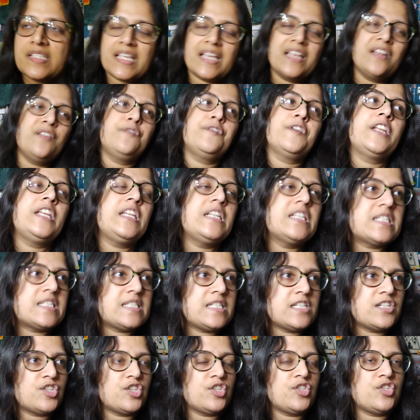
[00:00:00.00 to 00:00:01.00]
is kind of funny to
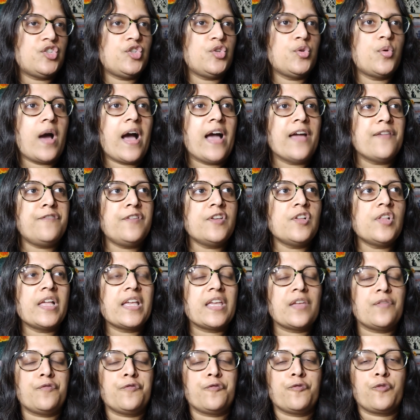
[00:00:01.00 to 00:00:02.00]
stitch into. I feel
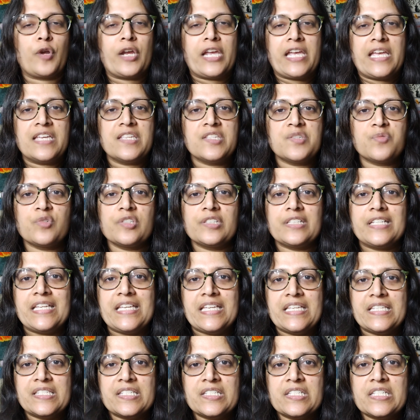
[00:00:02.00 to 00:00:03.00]
like it frays really
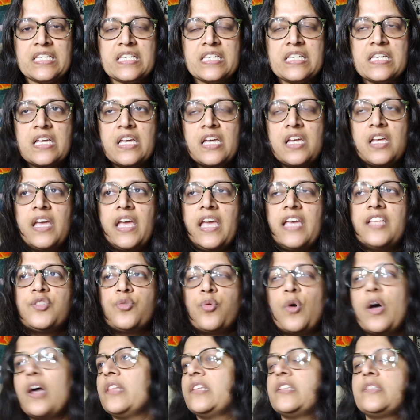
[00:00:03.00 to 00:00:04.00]
easily.
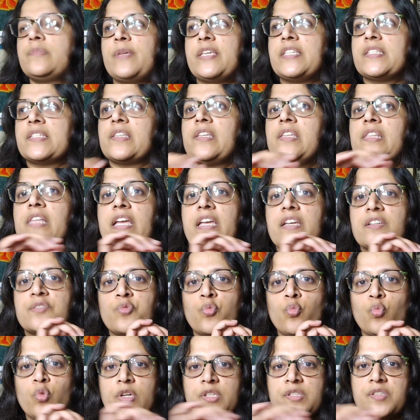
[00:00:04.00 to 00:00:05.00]
Étoile is basically like
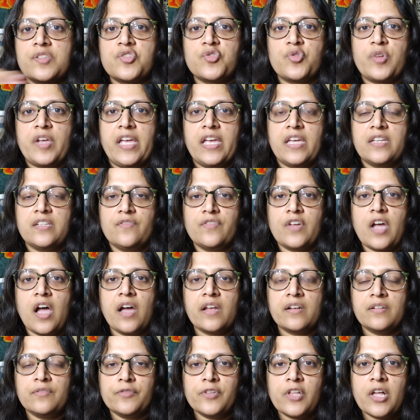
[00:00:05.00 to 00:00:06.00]
one strand of
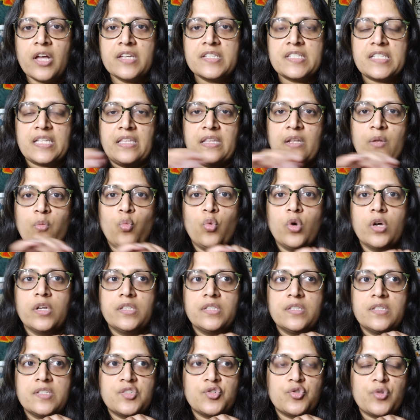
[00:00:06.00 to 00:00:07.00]
cotton floss and then
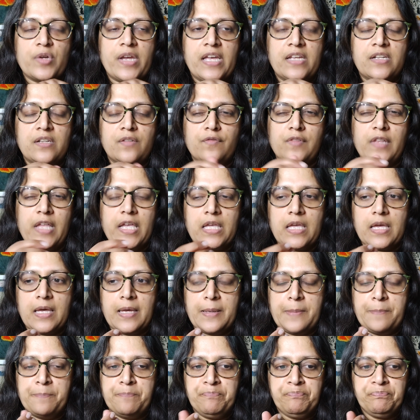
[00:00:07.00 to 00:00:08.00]
one strand of like
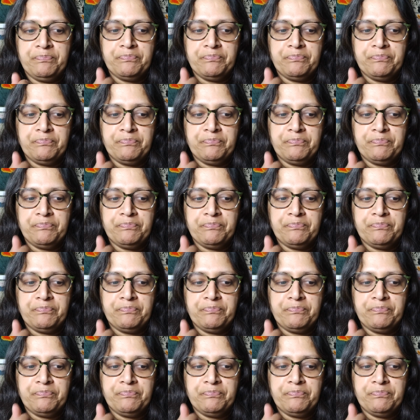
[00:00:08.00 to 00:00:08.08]
a